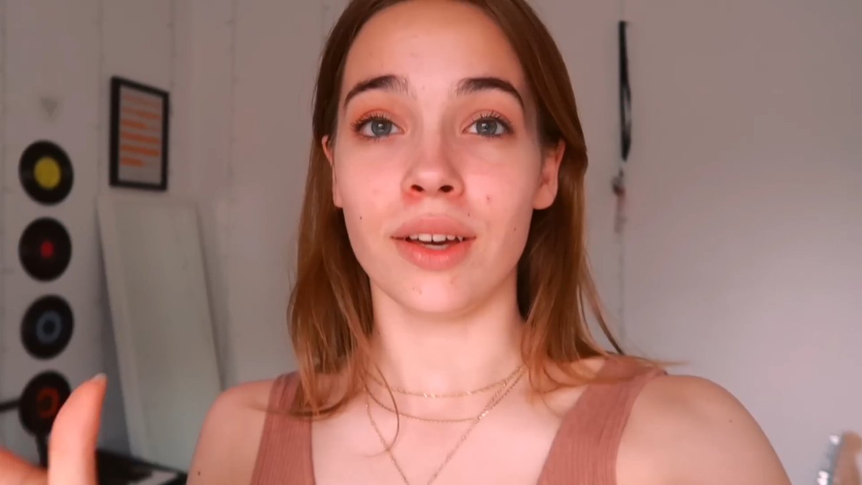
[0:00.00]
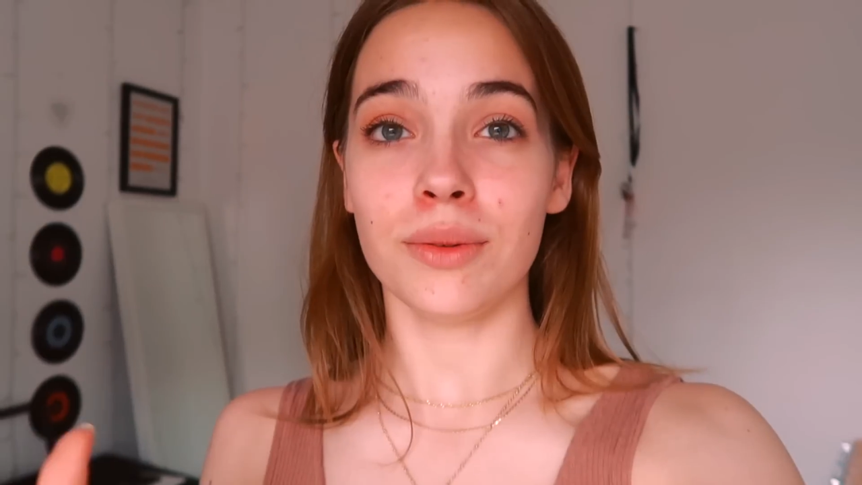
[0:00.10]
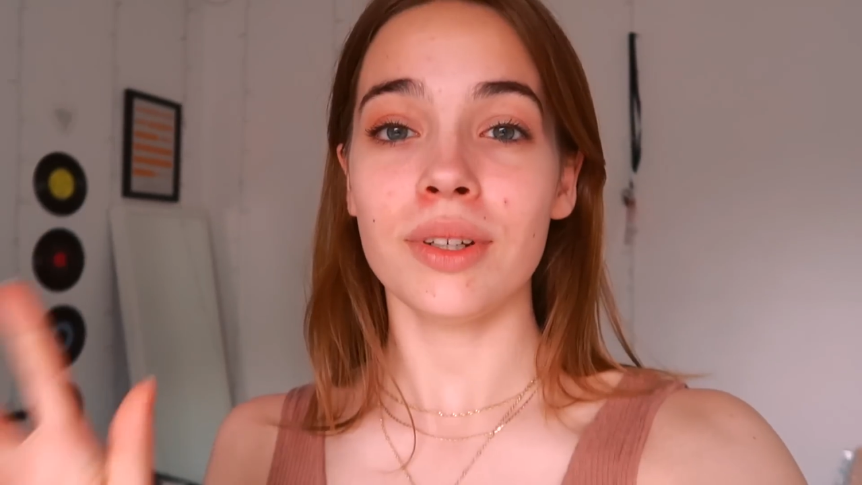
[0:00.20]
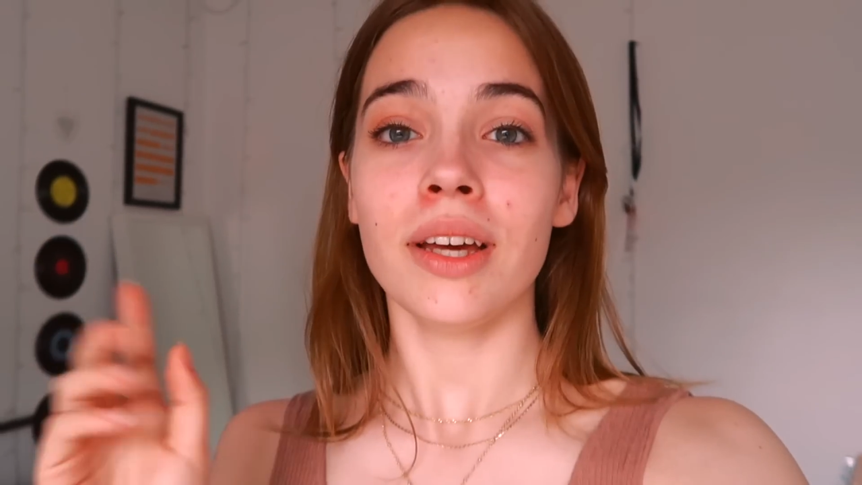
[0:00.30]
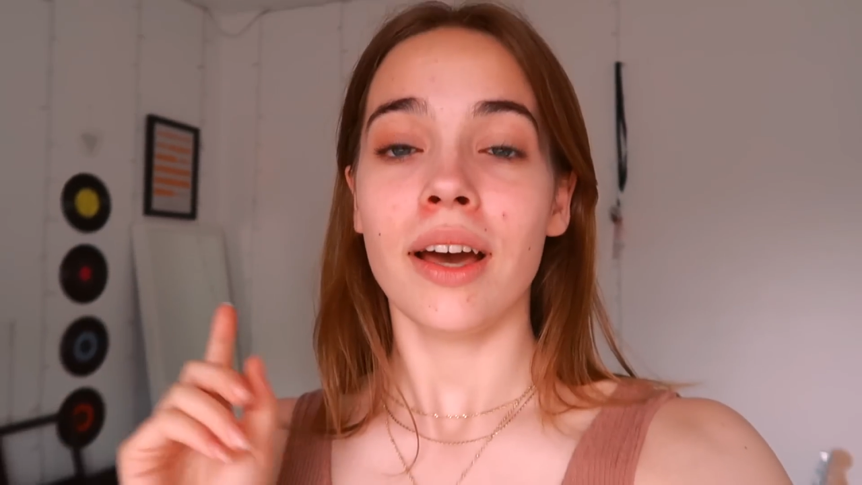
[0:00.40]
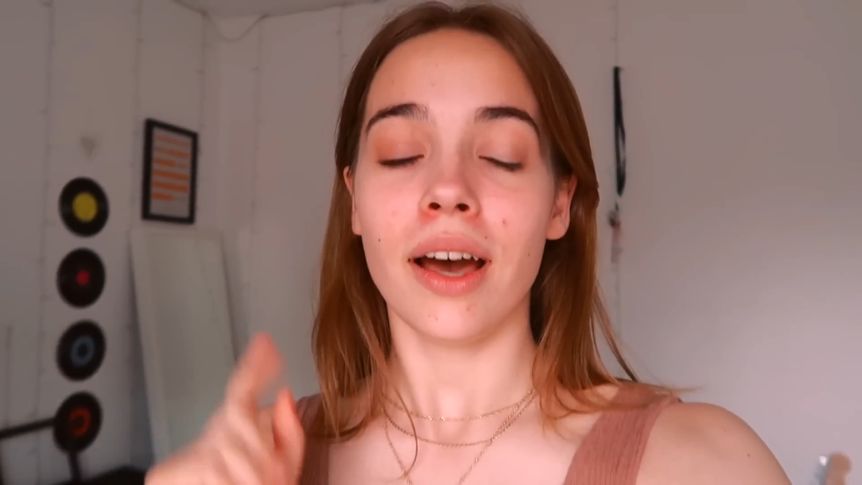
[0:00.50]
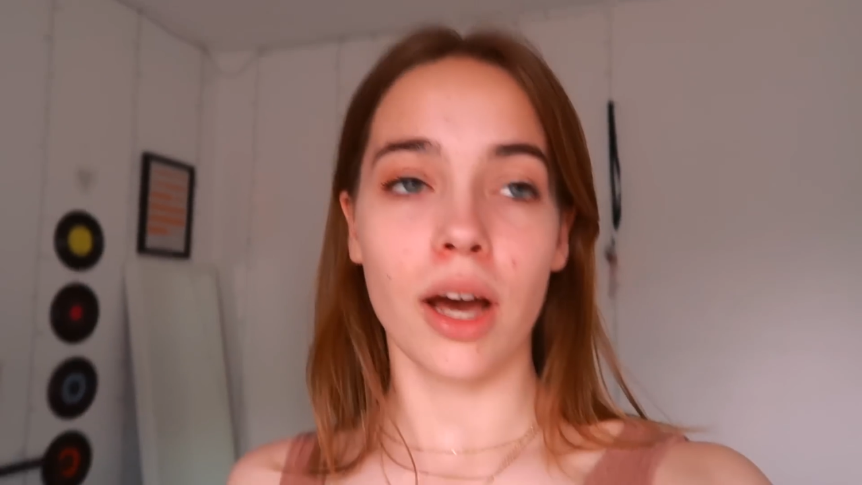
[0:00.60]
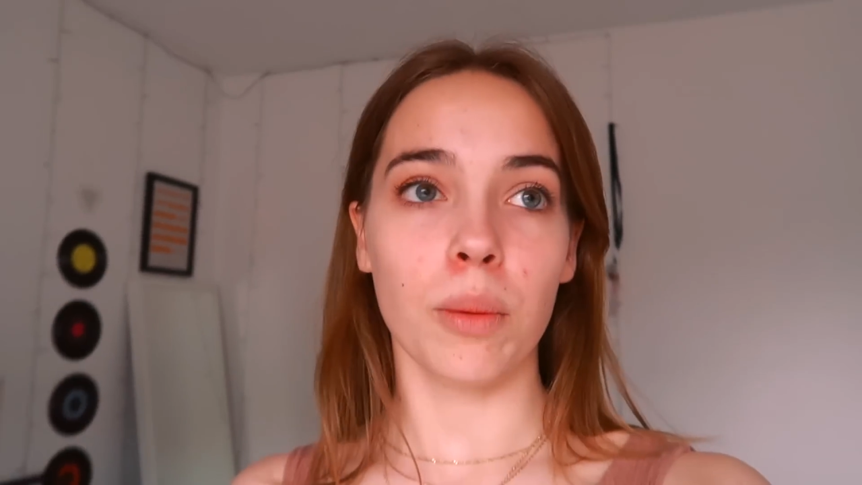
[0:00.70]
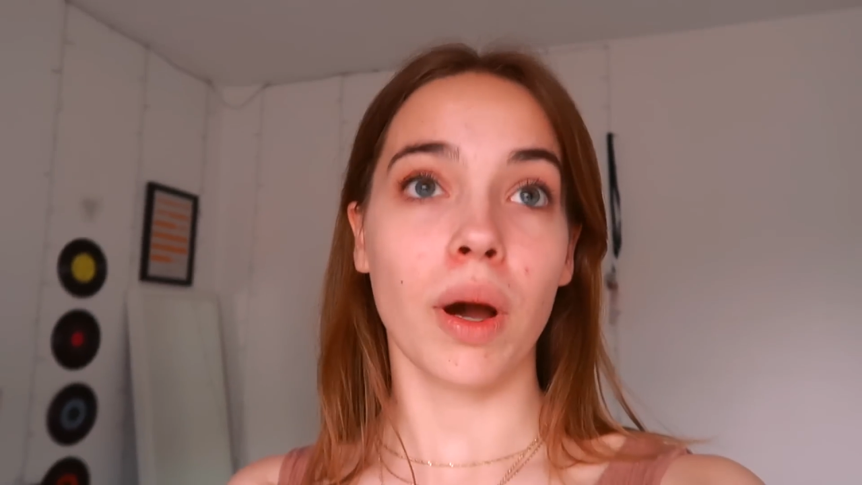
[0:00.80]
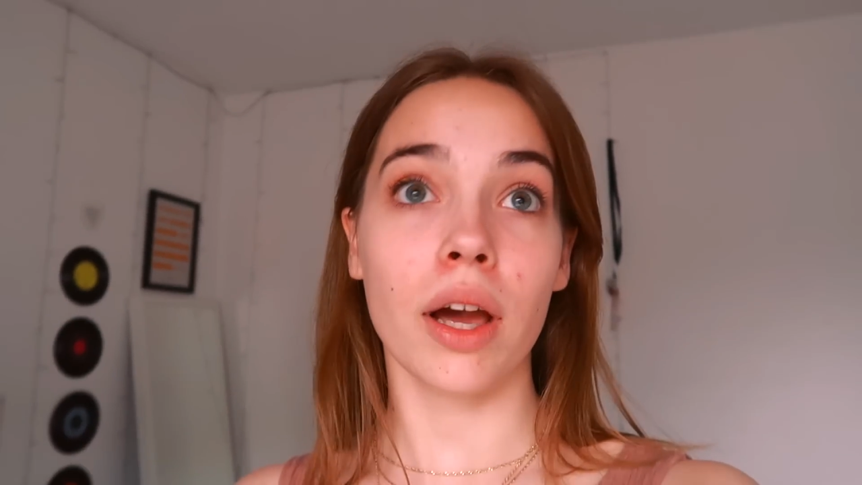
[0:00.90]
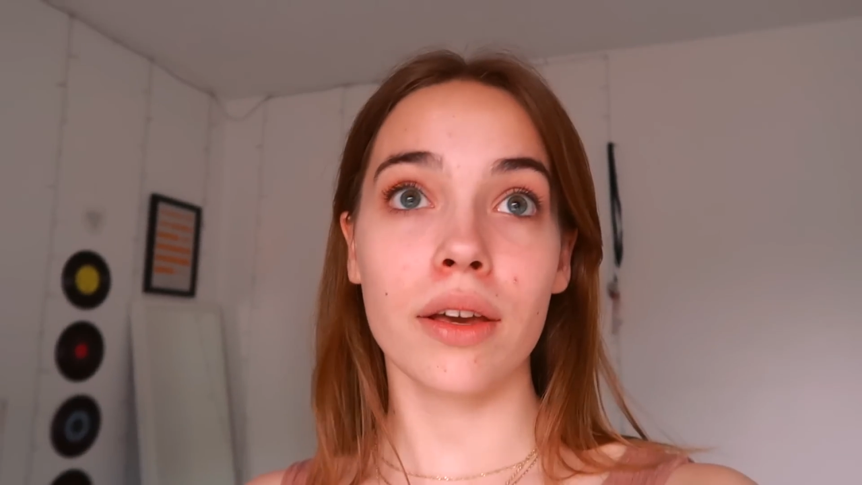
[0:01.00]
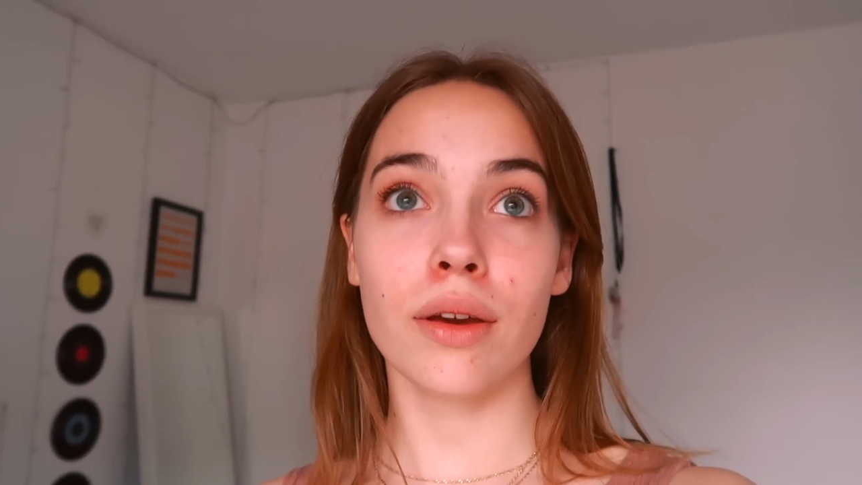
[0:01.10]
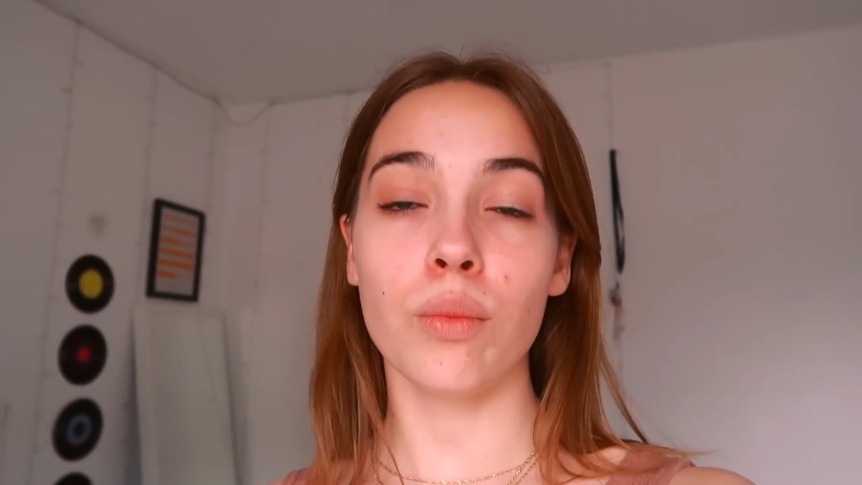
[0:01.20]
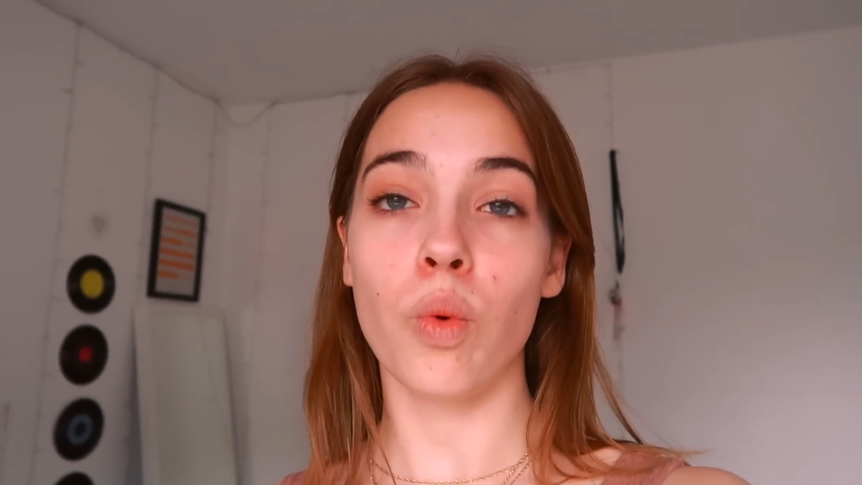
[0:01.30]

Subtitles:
note, I